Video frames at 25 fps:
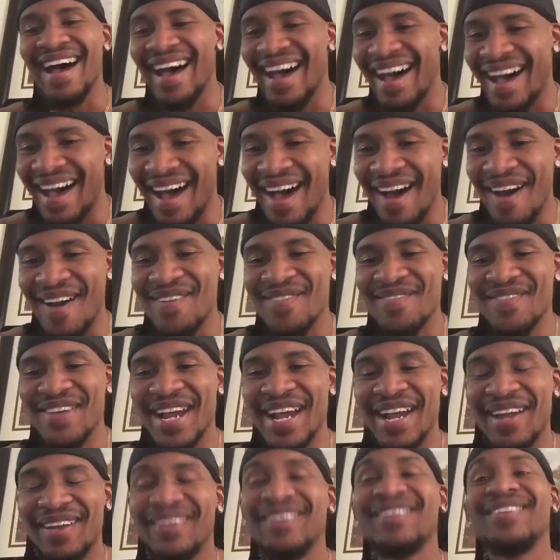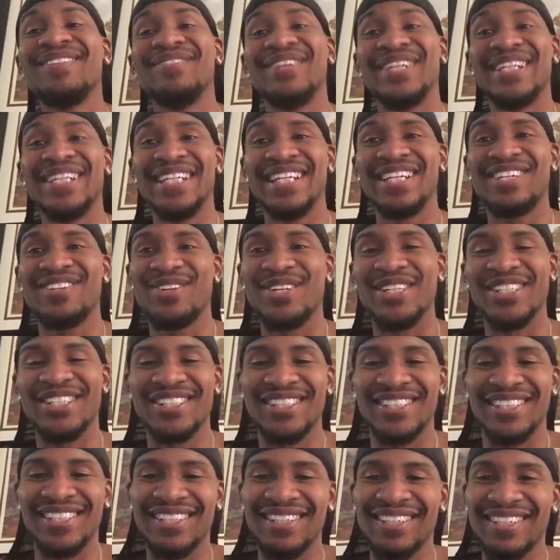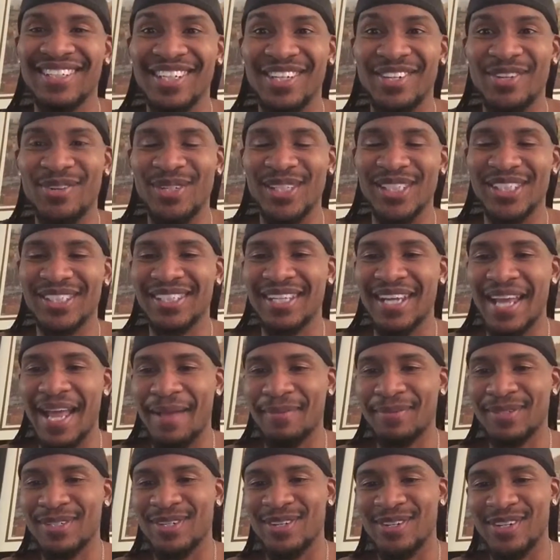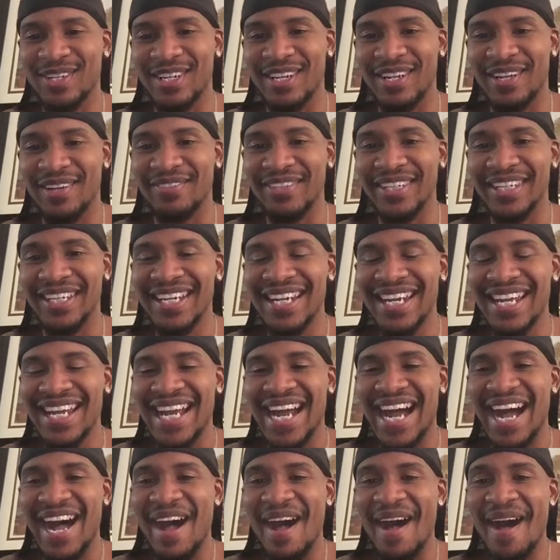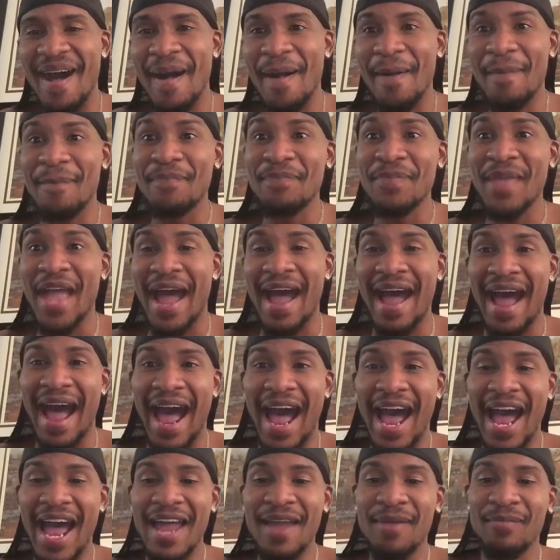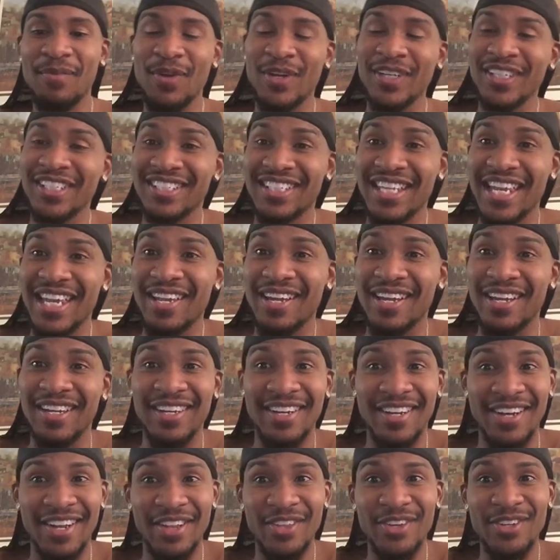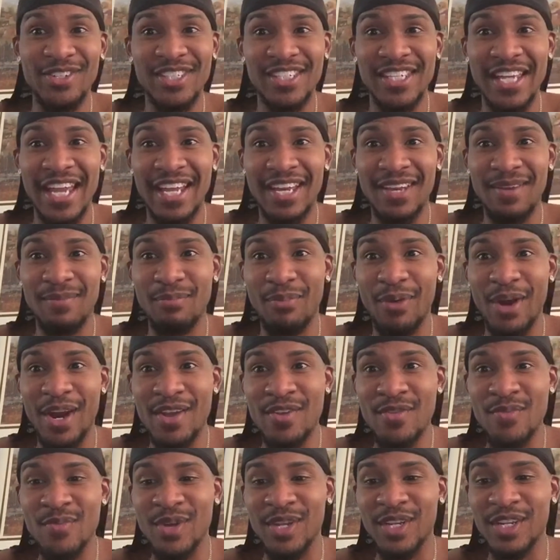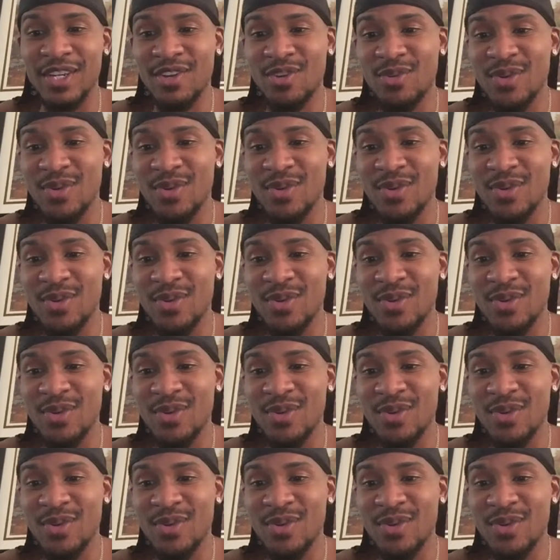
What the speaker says: Oh, man. But good question. Good question. Absolutely love it. I am going to take another second break really